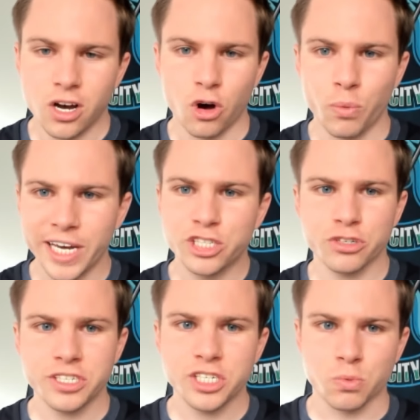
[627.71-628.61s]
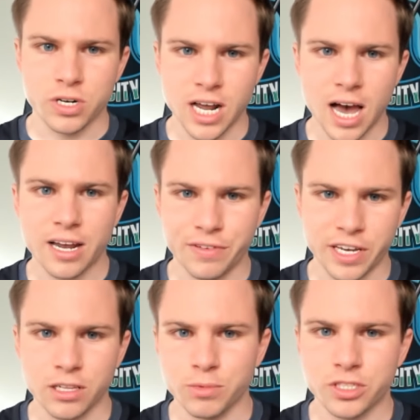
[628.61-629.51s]
Away jerseys were not
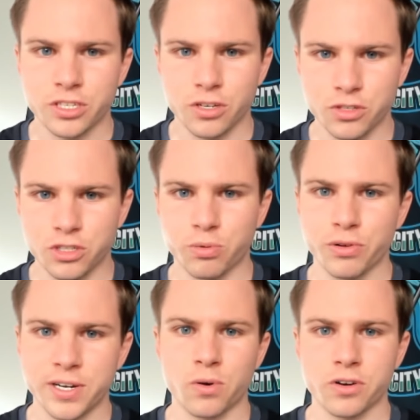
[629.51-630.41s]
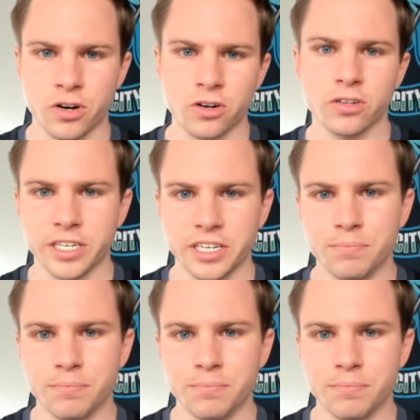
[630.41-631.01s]
available to those who pre-ordered early,